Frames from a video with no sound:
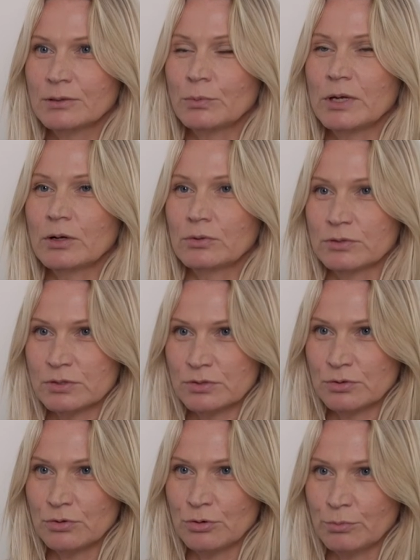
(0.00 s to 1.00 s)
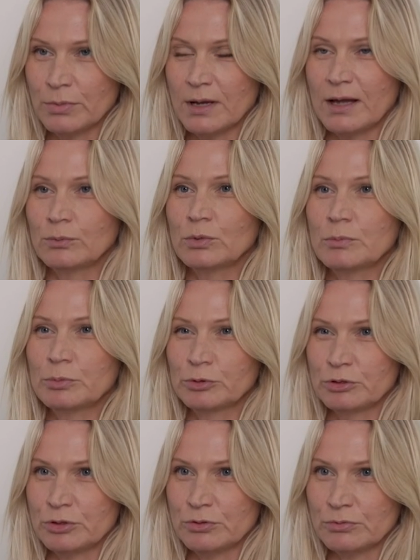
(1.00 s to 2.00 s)
we consume and we
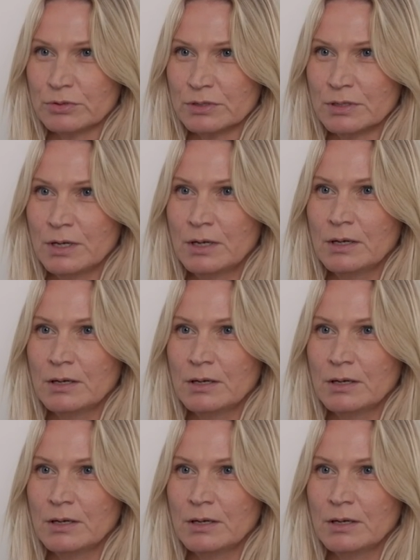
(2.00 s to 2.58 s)
produce